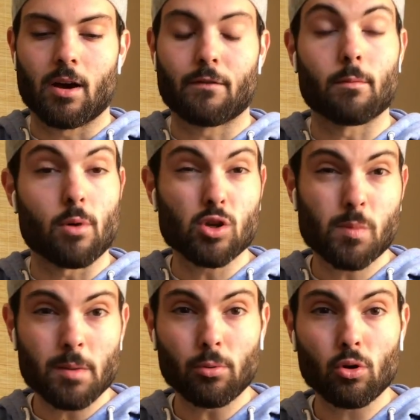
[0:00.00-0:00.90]
for most
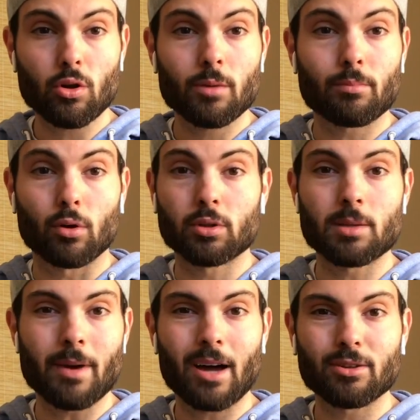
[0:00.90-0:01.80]
people,
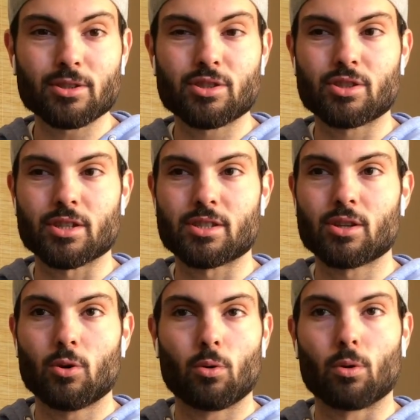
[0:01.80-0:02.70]
protein powders
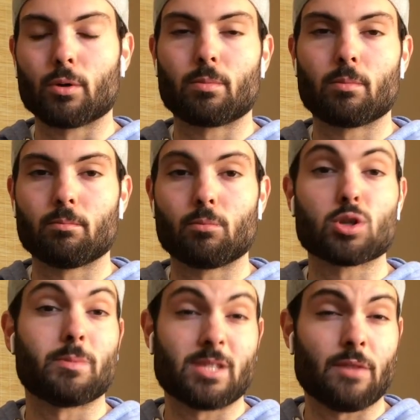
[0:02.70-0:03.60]
or more
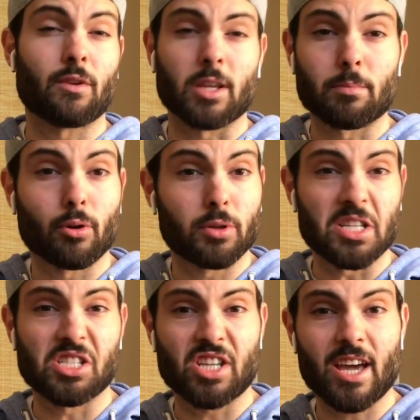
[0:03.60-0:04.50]
specifically
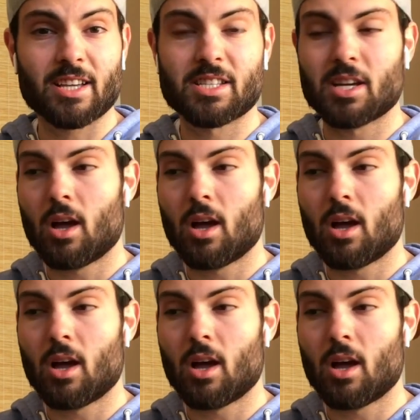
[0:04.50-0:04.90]
protein shakes,